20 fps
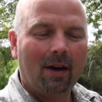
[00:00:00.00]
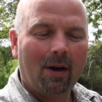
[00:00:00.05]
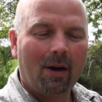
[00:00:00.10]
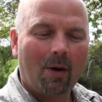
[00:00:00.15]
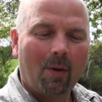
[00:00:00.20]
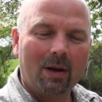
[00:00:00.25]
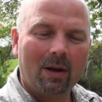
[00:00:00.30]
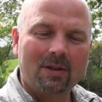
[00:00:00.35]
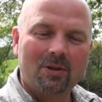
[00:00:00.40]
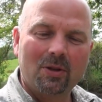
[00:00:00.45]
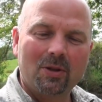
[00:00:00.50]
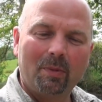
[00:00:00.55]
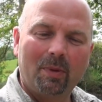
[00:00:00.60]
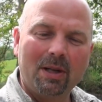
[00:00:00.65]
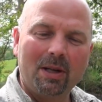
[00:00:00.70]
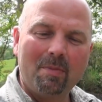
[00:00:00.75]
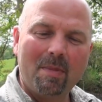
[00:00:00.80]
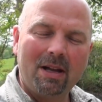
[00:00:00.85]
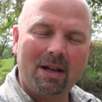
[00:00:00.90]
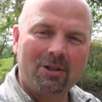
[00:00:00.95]
when
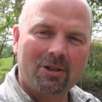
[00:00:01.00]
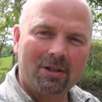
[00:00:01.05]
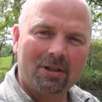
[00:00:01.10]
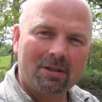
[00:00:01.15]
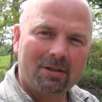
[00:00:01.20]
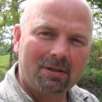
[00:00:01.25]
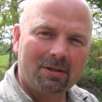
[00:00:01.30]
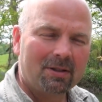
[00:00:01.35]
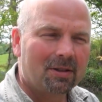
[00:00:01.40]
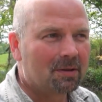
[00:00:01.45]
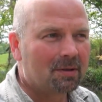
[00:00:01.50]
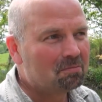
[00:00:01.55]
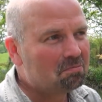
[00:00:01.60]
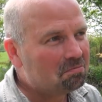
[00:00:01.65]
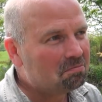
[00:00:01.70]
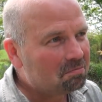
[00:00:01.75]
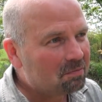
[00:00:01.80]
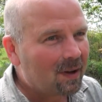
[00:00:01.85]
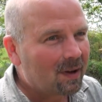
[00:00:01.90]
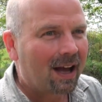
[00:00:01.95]
somebody mentioned,
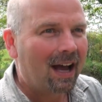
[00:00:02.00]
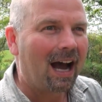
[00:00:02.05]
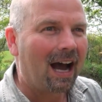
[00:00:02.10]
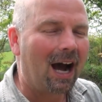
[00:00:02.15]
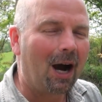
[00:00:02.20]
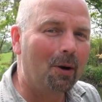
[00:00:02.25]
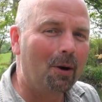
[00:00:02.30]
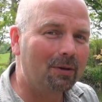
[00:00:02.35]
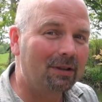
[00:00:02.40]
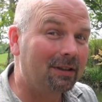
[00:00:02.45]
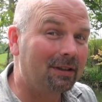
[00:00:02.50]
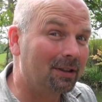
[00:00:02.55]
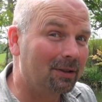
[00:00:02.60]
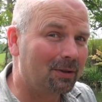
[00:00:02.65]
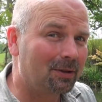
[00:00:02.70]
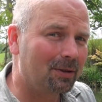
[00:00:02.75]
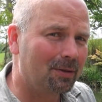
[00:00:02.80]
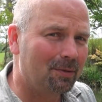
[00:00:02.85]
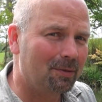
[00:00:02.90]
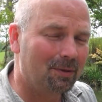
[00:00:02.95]
how did you
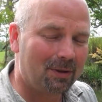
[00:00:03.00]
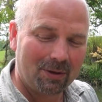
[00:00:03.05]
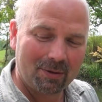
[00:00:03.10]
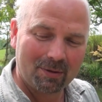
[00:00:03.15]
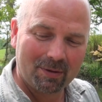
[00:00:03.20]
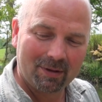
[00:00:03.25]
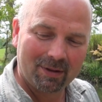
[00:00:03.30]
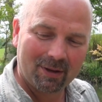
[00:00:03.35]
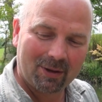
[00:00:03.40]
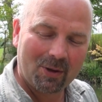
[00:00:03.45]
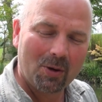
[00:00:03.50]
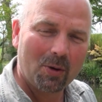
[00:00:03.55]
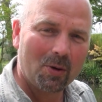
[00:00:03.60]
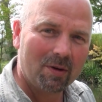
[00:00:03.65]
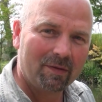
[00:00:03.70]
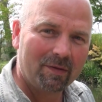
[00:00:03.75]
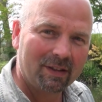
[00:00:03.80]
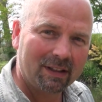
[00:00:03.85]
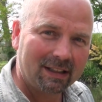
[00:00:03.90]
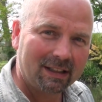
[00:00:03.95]
do during the
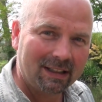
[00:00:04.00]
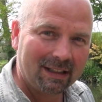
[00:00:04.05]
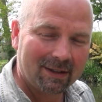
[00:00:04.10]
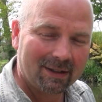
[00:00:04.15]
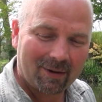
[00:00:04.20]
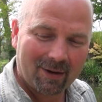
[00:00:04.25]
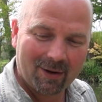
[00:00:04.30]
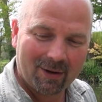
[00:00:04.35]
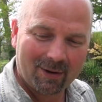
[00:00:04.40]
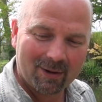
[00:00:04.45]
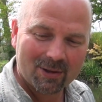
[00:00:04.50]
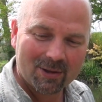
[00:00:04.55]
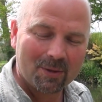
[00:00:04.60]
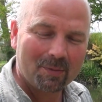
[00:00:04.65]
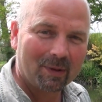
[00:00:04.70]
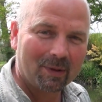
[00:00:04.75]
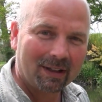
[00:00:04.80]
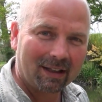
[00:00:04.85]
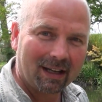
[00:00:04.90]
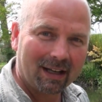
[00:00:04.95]
COVID era or
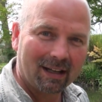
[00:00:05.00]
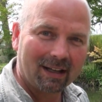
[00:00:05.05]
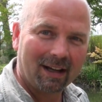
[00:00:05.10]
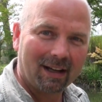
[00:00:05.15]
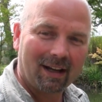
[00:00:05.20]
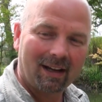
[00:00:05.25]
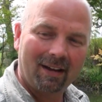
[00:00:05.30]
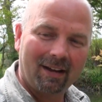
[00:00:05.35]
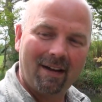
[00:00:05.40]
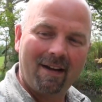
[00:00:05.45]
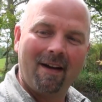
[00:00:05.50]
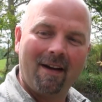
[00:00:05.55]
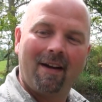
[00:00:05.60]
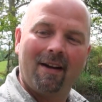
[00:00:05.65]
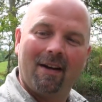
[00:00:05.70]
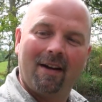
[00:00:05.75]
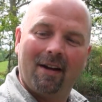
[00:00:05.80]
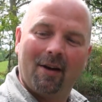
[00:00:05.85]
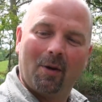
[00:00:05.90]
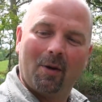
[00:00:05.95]
something like that,
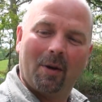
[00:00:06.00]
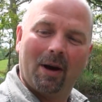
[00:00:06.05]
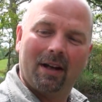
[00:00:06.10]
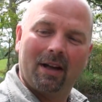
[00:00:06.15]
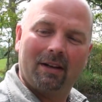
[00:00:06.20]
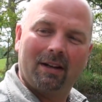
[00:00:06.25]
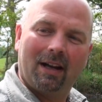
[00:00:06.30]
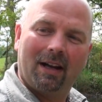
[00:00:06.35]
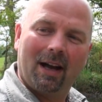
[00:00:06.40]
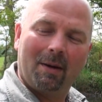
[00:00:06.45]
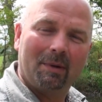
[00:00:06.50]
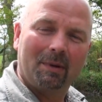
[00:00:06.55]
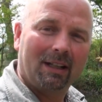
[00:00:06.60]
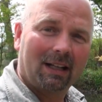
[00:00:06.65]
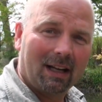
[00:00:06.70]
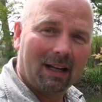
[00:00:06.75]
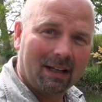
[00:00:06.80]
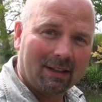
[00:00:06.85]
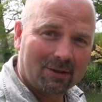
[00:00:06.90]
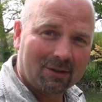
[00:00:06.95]
when I'm
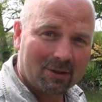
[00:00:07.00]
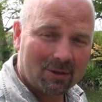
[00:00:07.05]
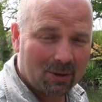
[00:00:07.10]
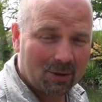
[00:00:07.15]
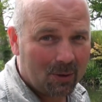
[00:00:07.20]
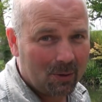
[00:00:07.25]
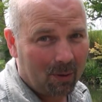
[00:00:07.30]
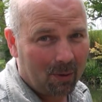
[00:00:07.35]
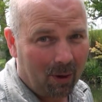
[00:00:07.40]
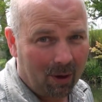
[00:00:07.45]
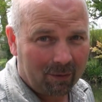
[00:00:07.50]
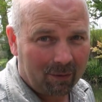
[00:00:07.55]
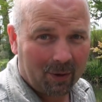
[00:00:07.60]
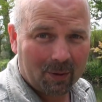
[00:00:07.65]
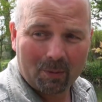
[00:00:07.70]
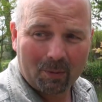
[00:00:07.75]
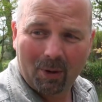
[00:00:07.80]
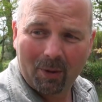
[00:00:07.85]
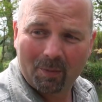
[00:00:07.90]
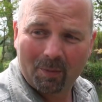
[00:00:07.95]
inclined just to go off
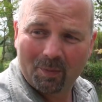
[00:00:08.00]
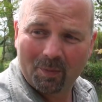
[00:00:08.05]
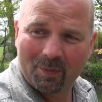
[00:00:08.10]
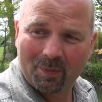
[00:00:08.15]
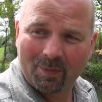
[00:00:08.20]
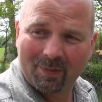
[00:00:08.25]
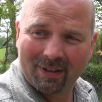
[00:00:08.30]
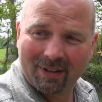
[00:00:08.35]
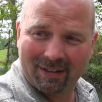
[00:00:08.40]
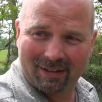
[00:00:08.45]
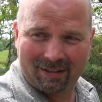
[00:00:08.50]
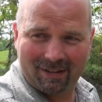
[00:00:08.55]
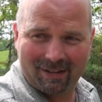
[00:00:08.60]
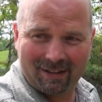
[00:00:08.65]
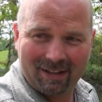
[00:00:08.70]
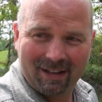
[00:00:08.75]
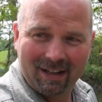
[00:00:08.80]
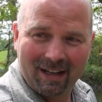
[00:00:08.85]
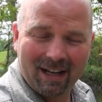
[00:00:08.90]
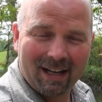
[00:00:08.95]
on one
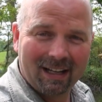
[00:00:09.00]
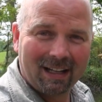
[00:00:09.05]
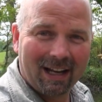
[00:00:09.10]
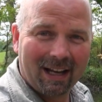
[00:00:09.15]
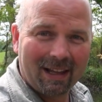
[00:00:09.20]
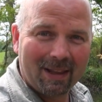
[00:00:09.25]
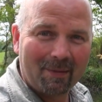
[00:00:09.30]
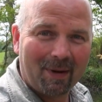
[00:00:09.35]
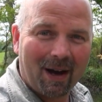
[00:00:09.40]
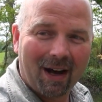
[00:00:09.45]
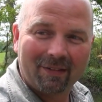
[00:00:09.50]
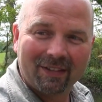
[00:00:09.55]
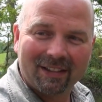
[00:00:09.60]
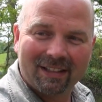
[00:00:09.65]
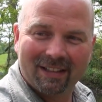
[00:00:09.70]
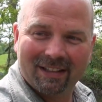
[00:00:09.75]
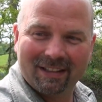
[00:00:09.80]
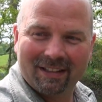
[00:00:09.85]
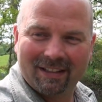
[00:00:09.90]
and let them have it.